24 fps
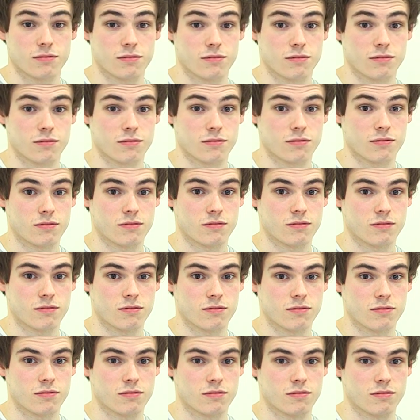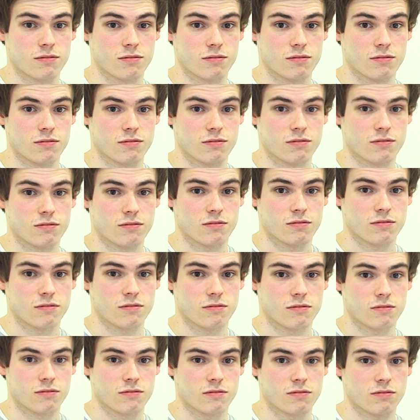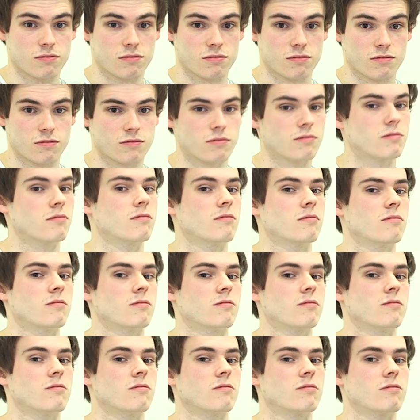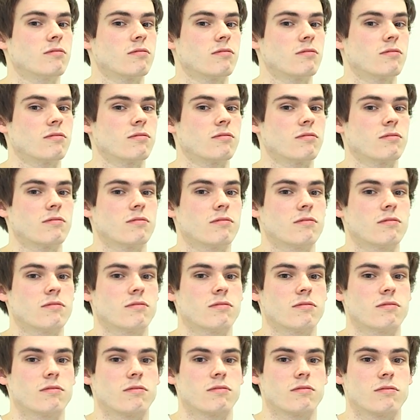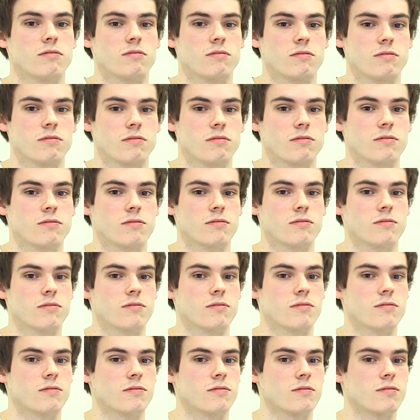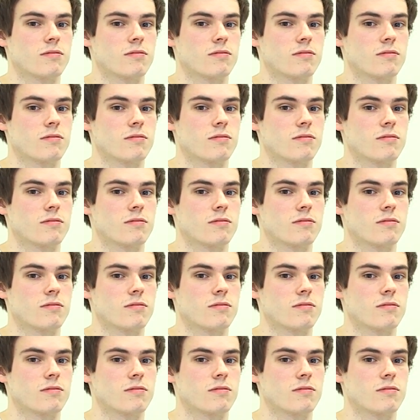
The person shown says nothing.